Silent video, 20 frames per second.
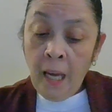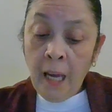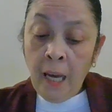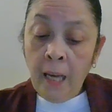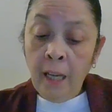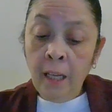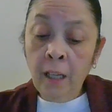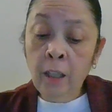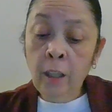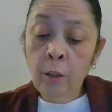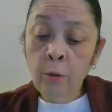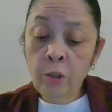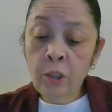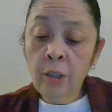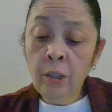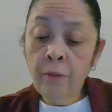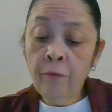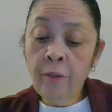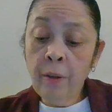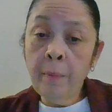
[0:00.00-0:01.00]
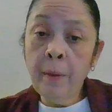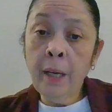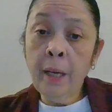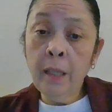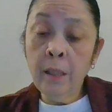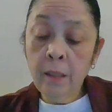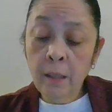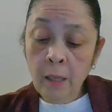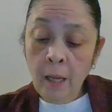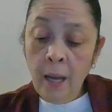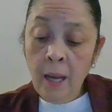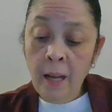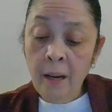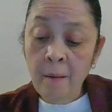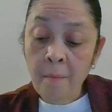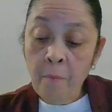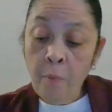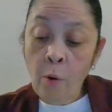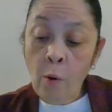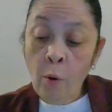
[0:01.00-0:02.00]
Inclusion remains an
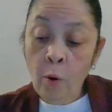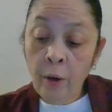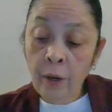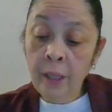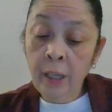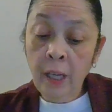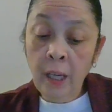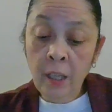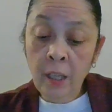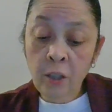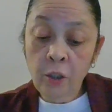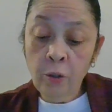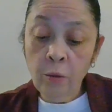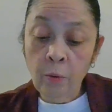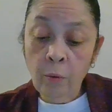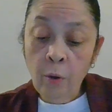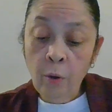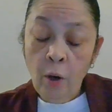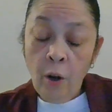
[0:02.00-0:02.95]
important issue